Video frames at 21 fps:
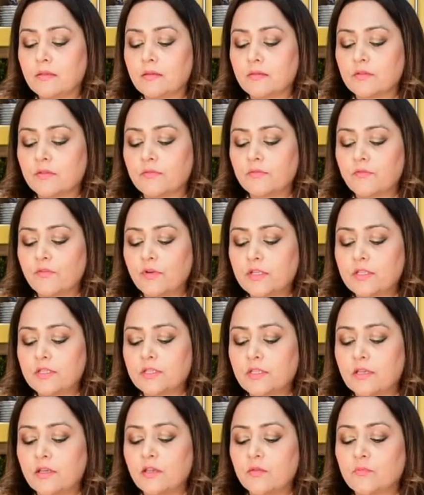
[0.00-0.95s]
The fresh
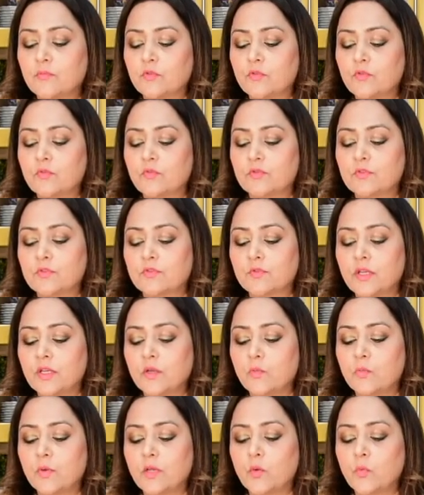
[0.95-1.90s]
thyme goes really
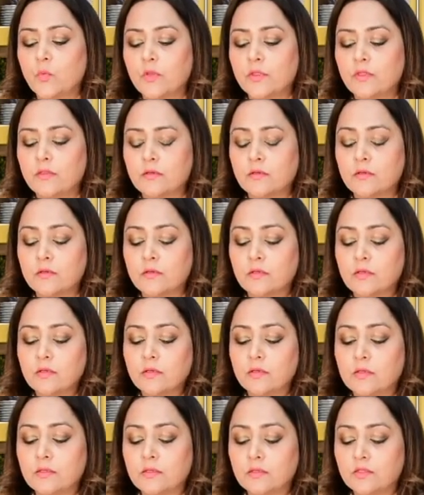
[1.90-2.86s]
well with the
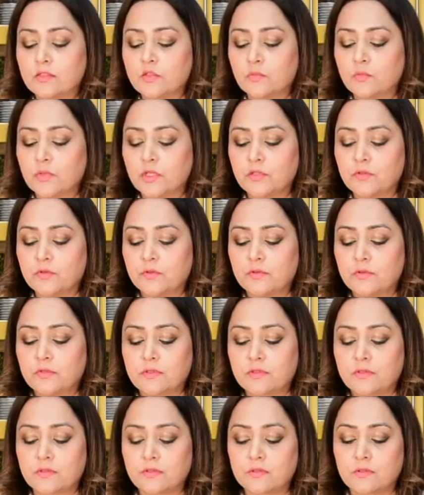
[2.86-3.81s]

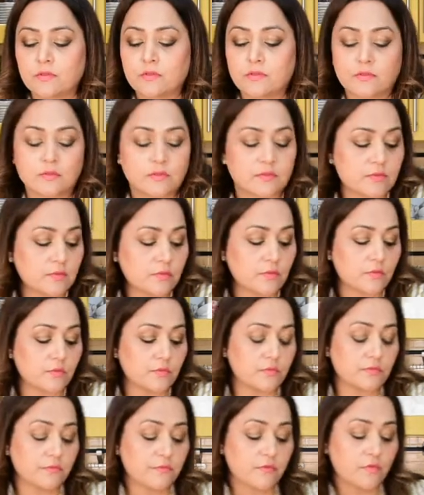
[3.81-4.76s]
tomatoes, so a
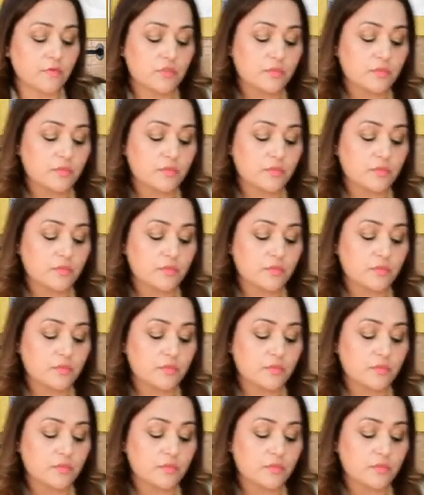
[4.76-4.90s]
few